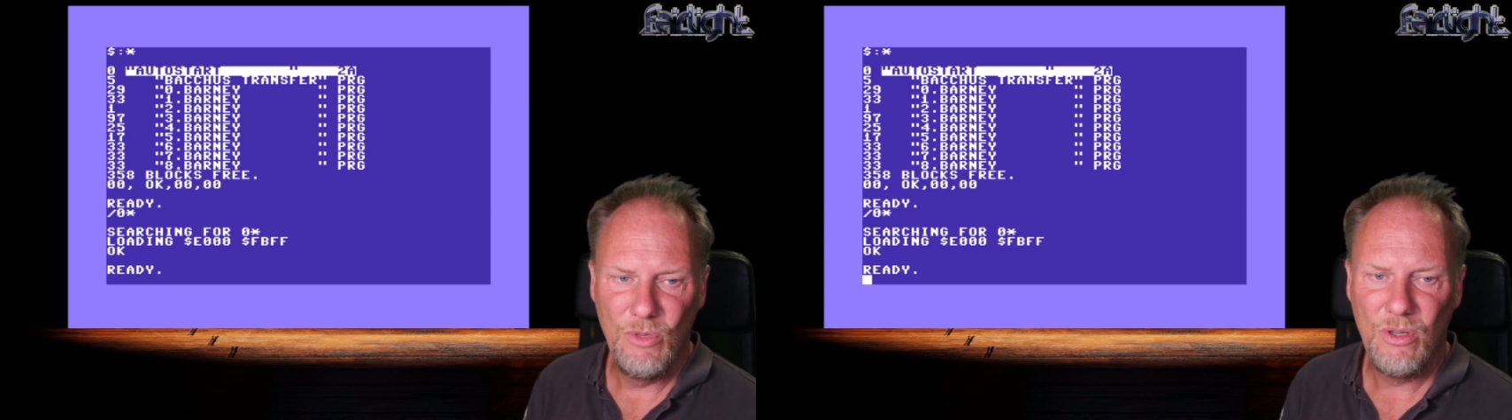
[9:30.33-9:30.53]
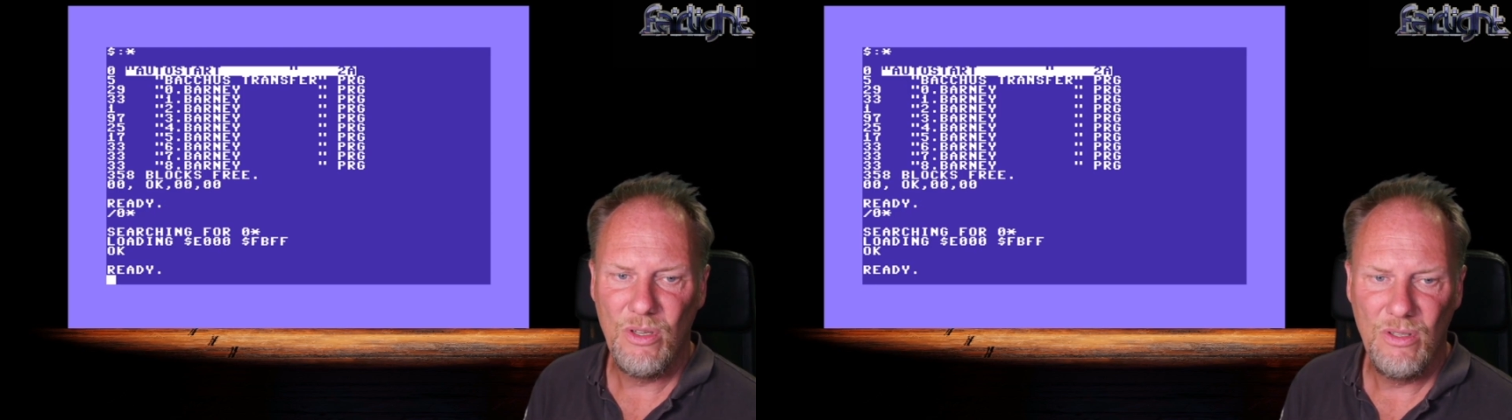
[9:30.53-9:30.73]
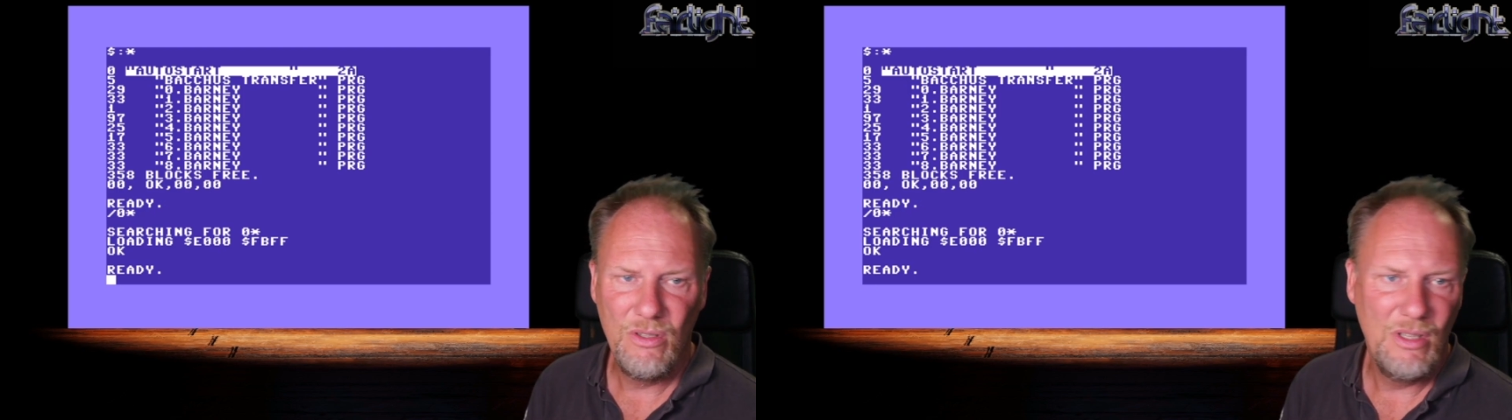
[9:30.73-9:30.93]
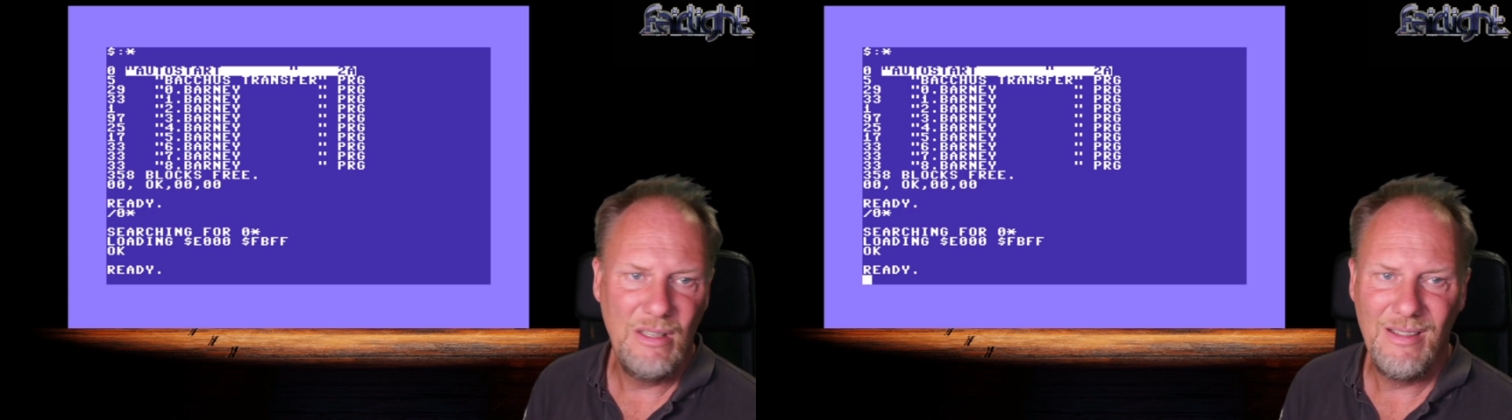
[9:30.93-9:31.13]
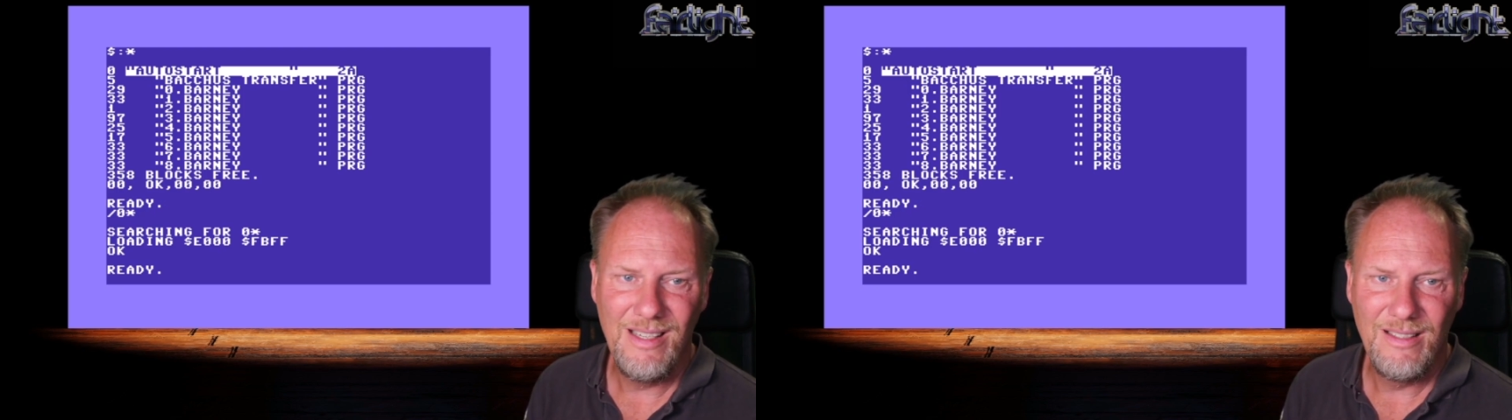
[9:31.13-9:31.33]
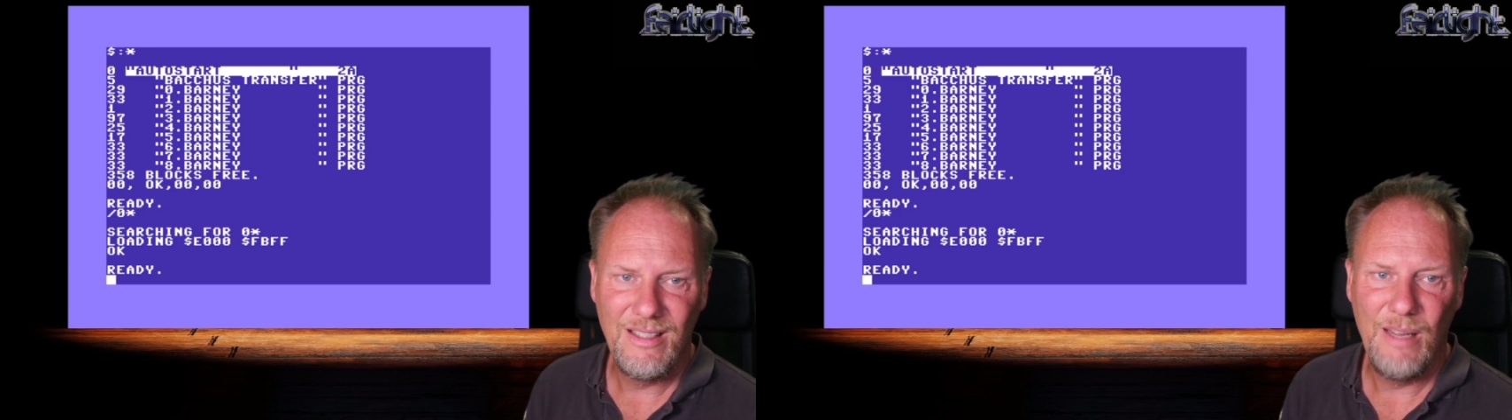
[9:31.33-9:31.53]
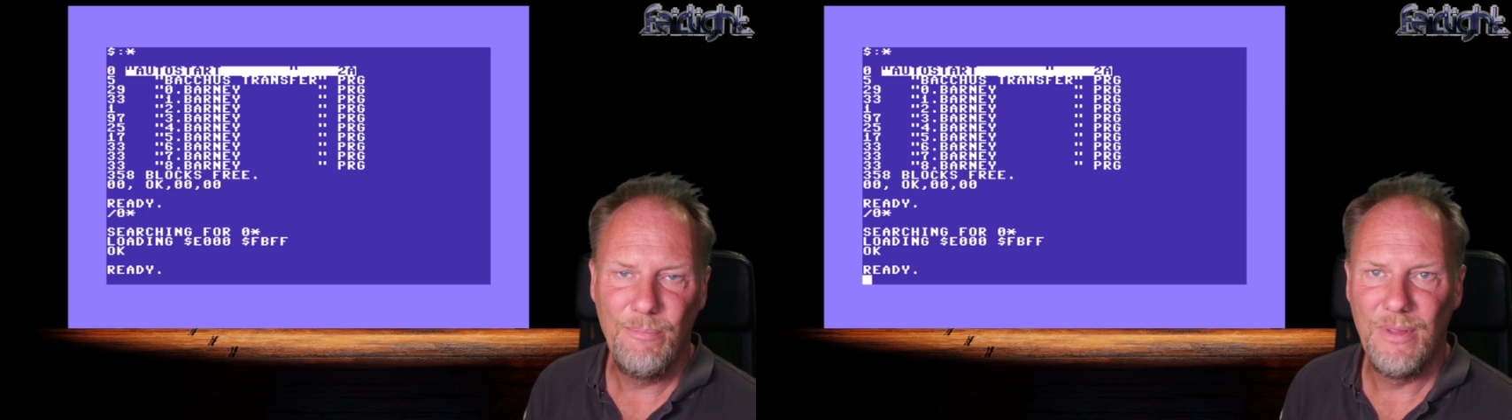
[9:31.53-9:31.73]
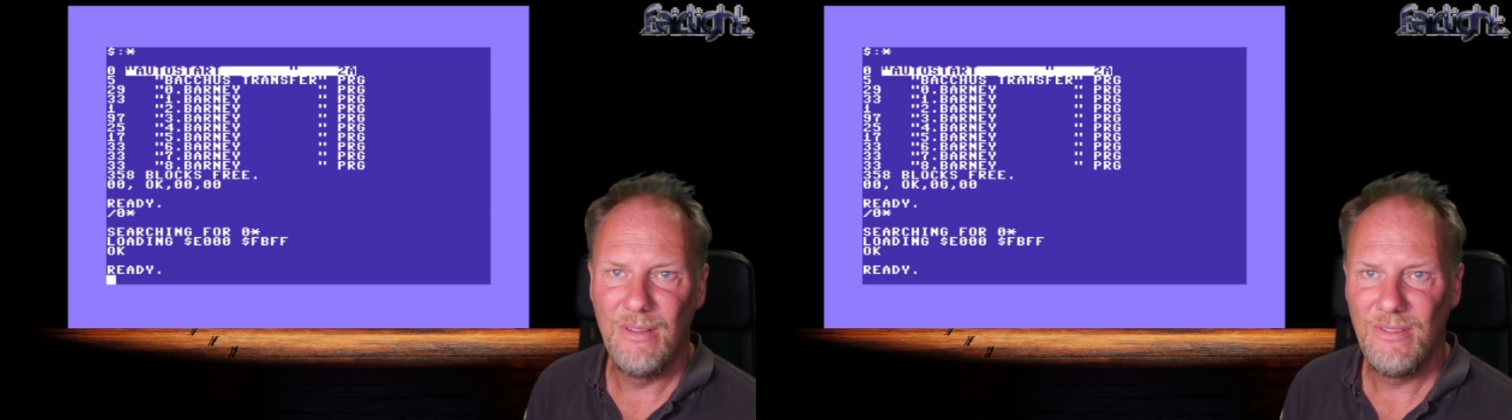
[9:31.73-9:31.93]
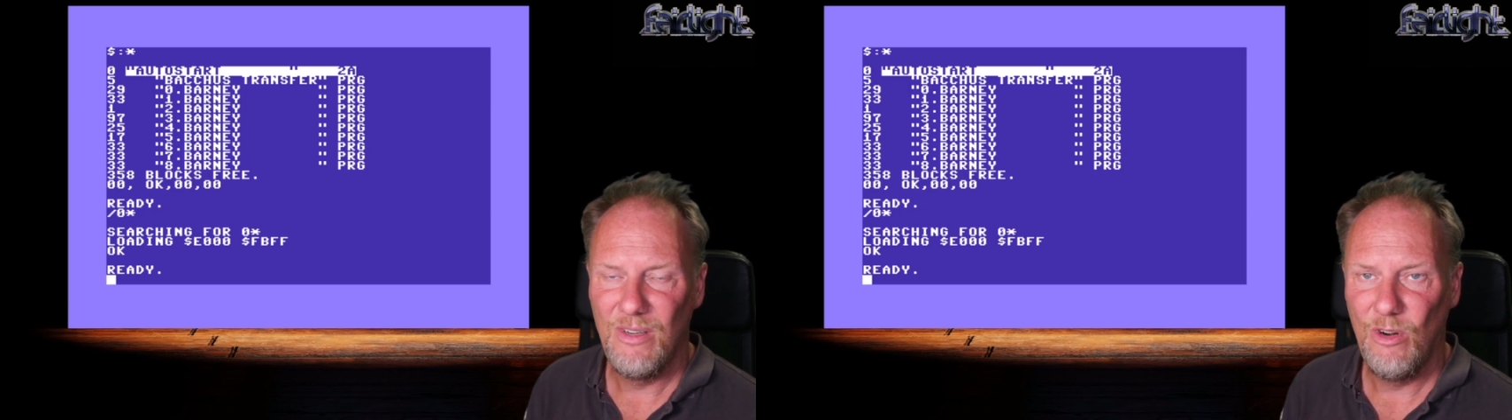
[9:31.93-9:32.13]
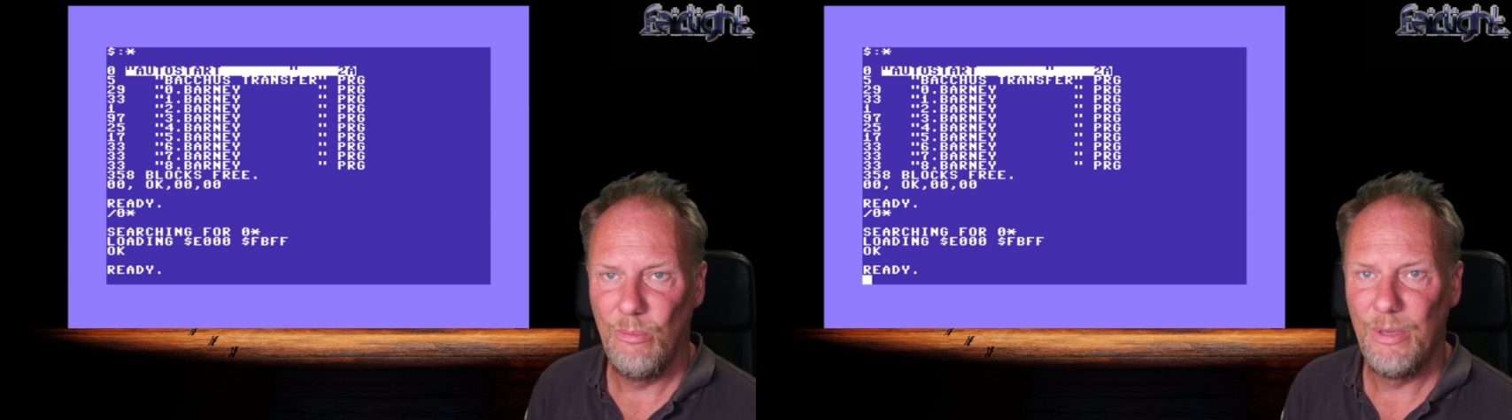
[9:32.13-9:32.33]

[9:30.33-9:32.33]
you could easily skip the 0,